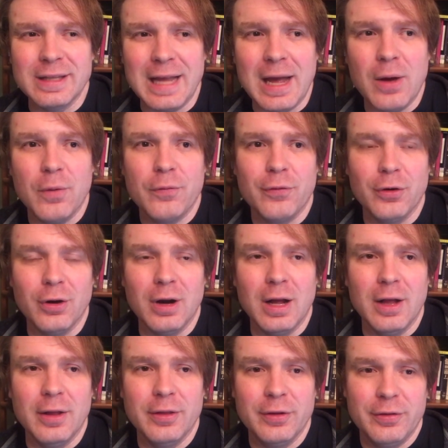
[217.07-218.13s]
now for
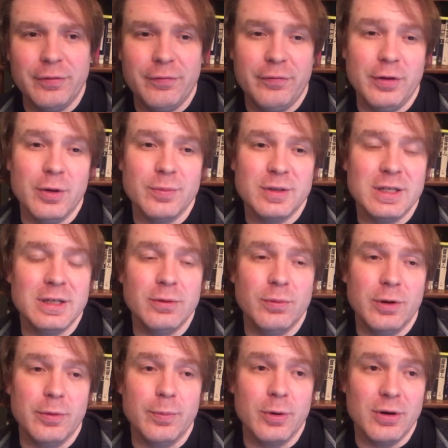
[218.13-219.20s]
the films he did
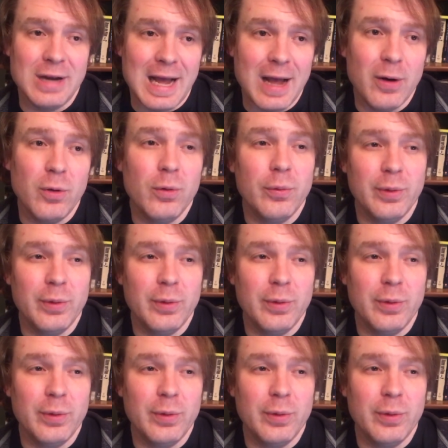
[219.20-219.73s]
with Murnau,